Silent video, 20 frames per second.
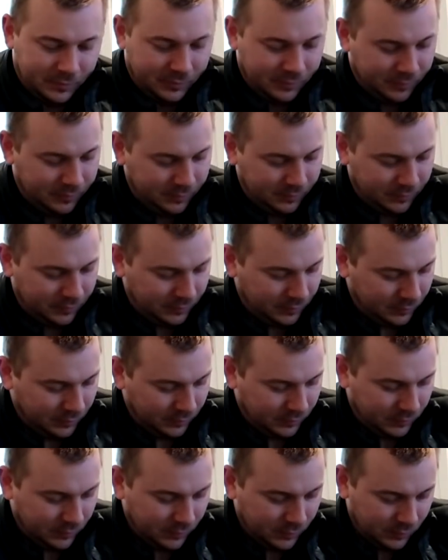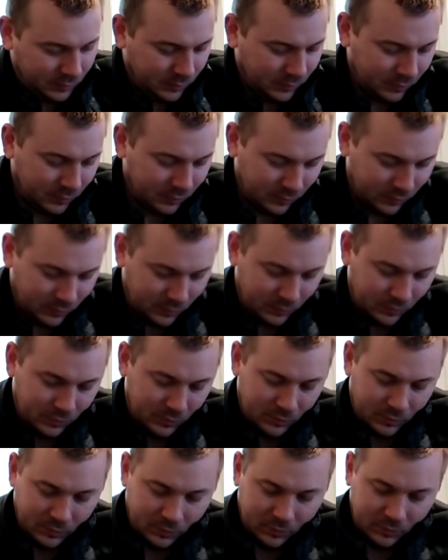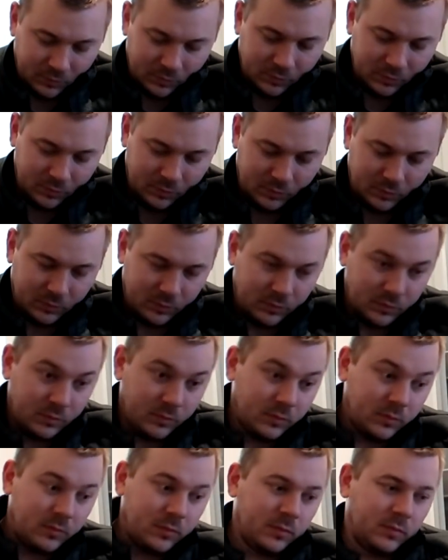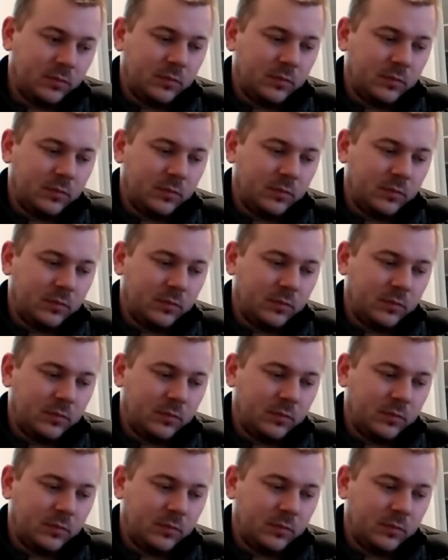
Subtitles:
[no speech]